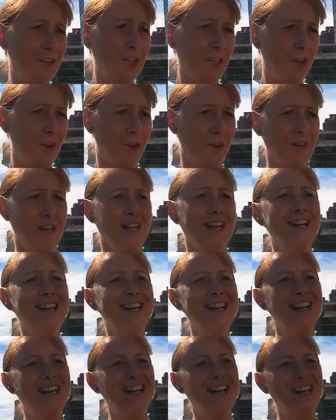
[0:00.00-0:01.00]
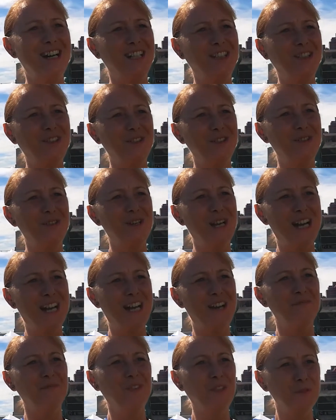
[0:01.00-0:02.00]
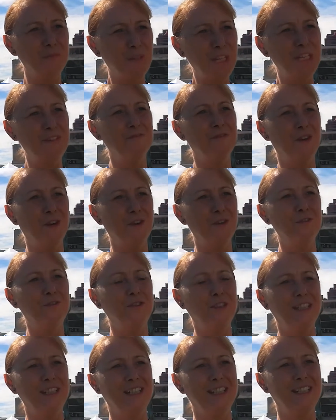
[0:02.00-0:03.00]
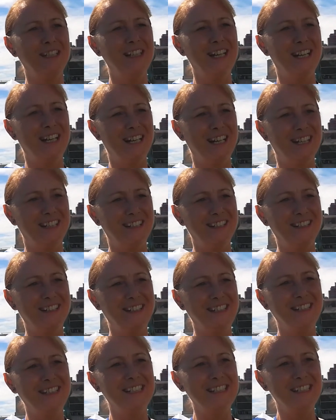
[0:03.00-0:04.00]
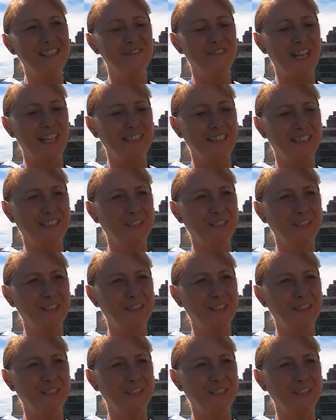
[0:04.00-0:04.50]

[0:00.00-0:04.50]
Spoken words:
role to be involved in this event.